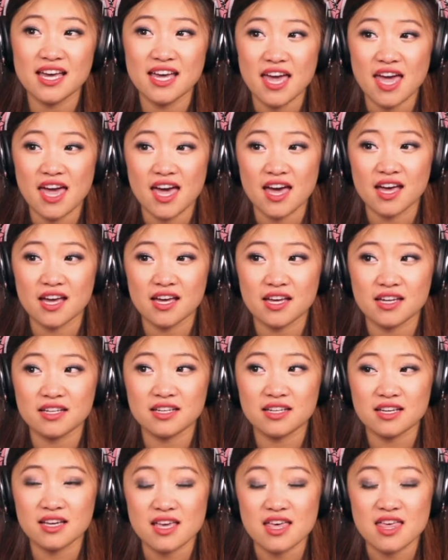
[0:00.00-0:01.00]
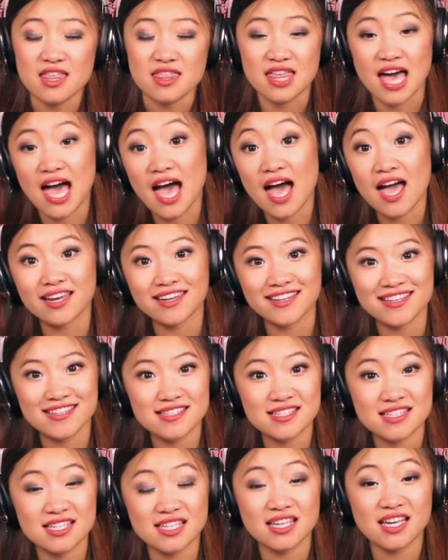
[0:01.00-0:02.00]
And that
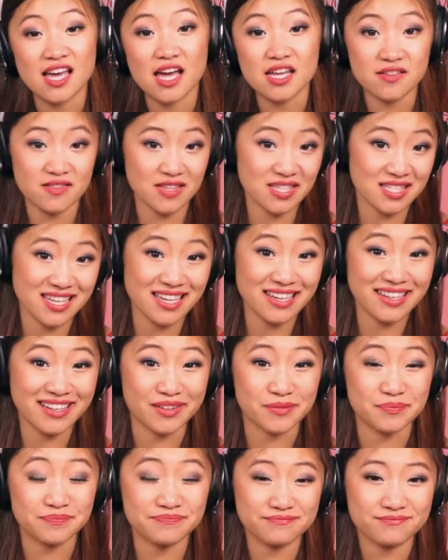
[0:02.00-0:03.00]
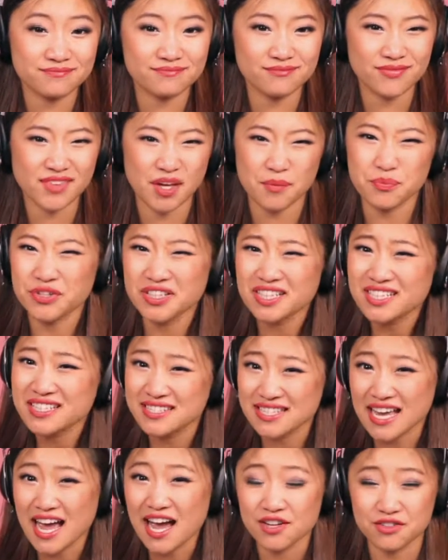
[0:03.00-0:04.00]
is the end of this idiom. Pretty
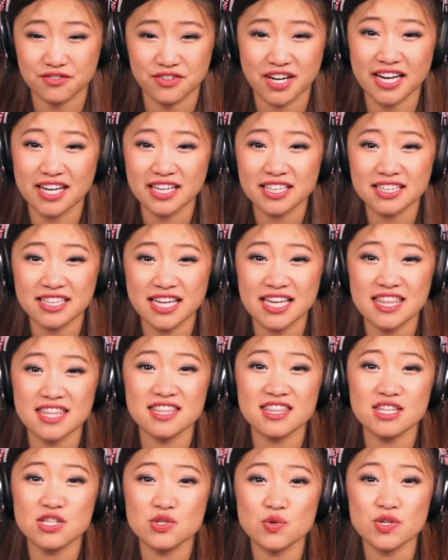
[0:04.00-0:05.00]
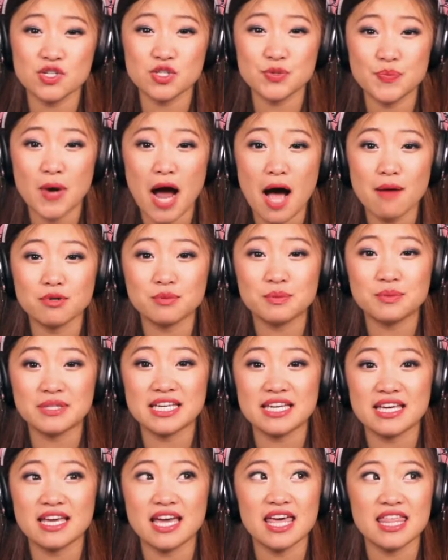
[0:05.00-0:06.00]
sad, right? Like, I think this was
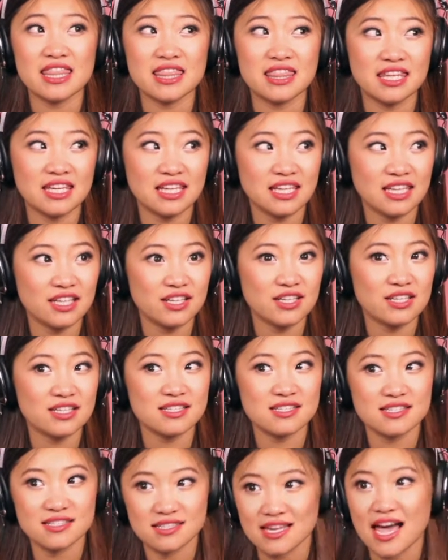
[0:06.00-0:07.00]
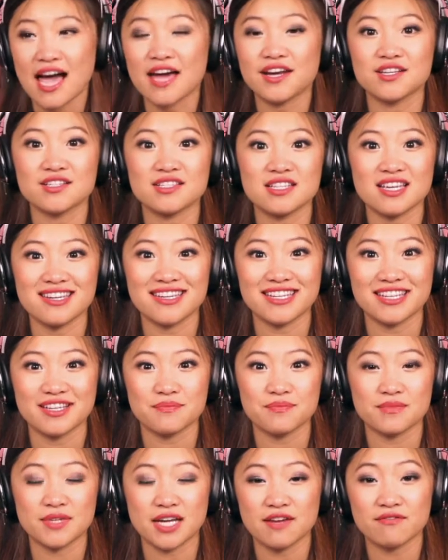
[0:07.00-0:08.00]
probably the saddest
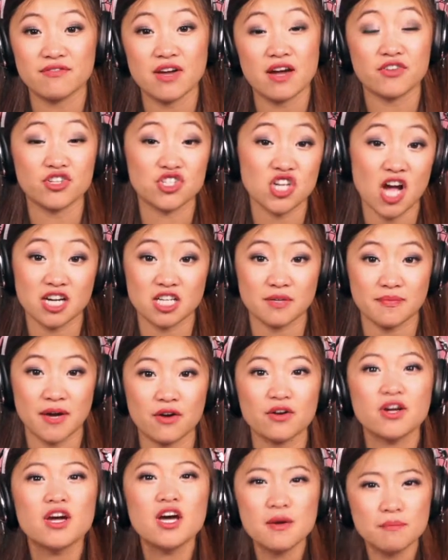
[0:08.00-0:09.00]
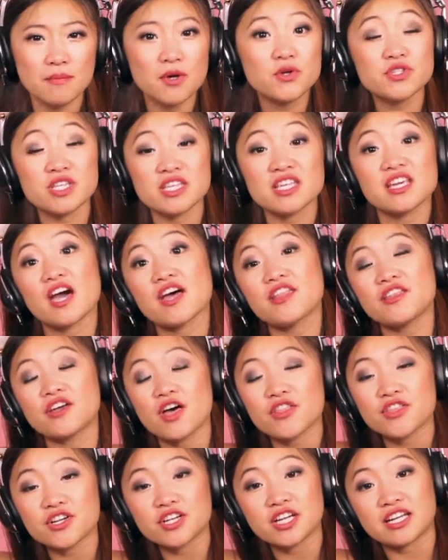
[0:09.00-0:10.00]
idiom that I've ever talked about. Most of the
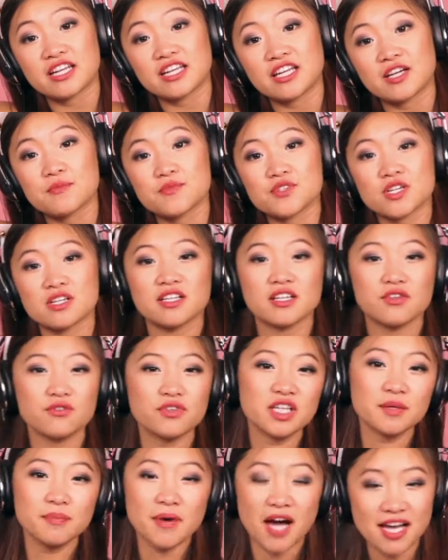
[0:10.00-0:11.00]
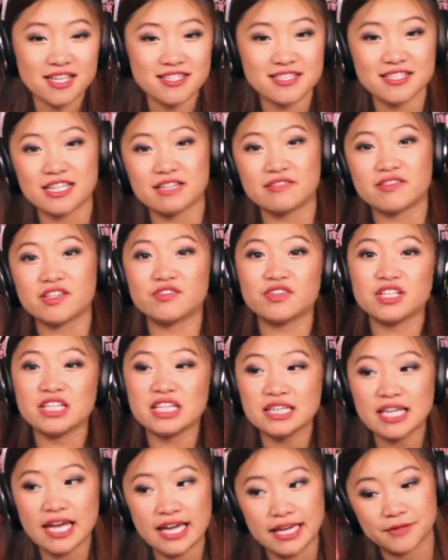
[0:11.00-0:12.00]
other idioms are like really positive and really
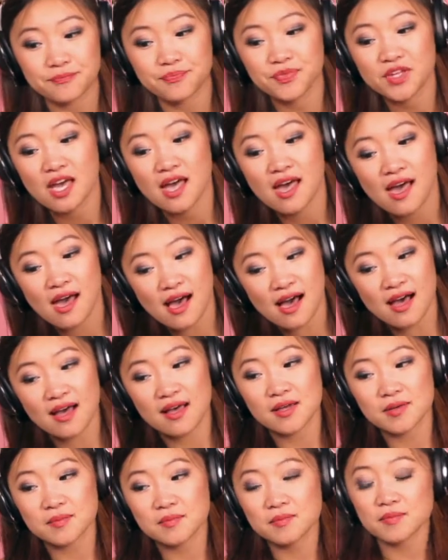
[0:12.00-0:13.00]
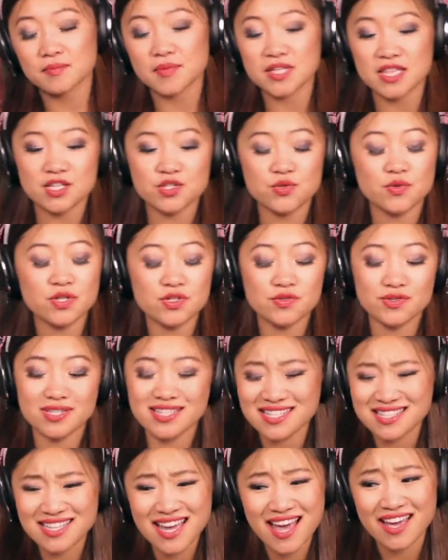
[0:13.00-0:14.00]
light. But this one is
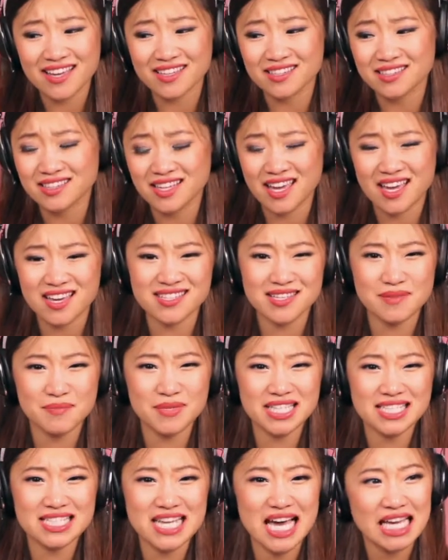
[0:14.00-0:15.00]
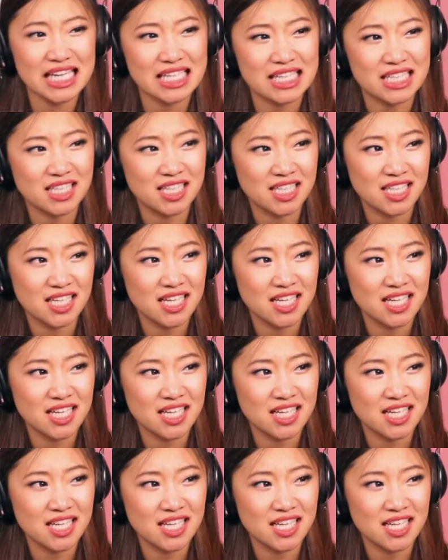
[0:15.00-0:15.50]
really sad. Yeah, somebody died.